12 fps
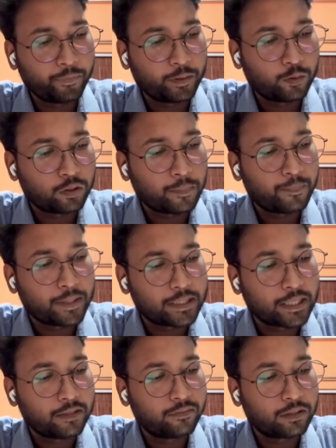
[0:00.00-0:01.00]
to the
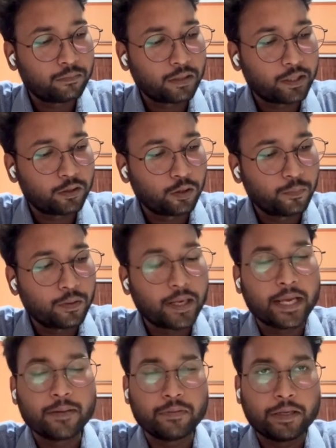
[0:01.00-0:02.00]
patient with blood group
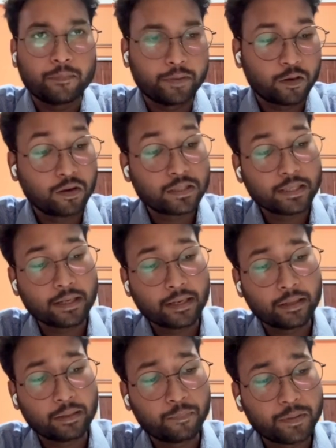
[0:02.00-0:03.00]
AB, because
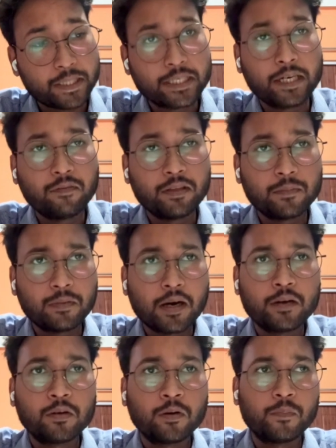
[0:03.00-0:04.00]
the patient with
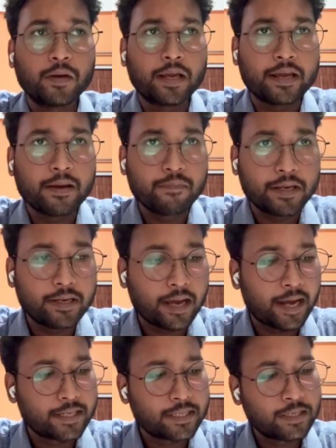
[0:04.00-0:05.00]
blood group AB
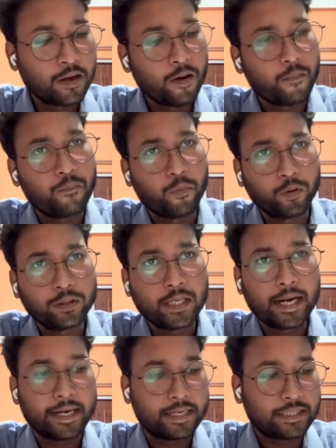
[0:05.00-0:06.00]
has both the
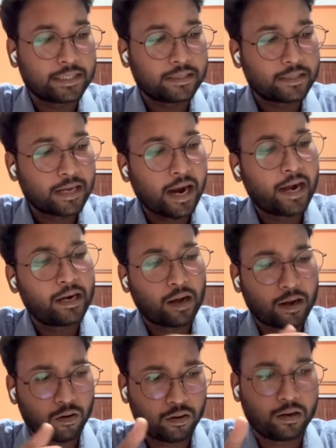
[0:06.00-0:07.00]
antigens, and
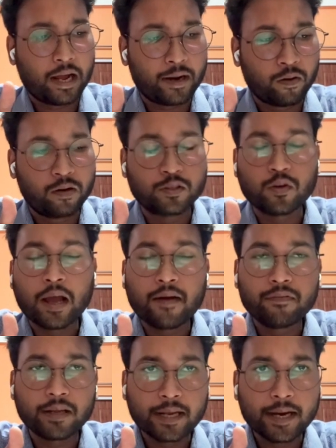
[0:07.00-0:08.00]
I also
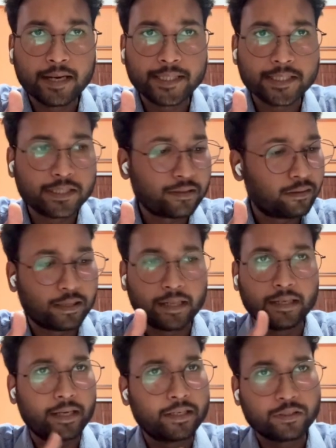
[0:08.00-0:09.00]
have A antigen. Then
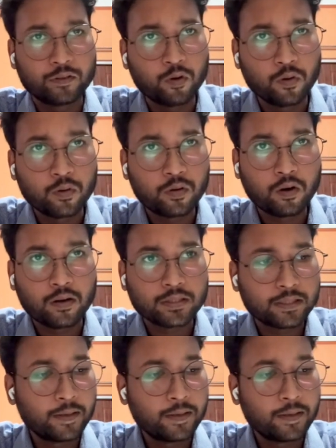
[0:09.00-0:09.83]
there is no cross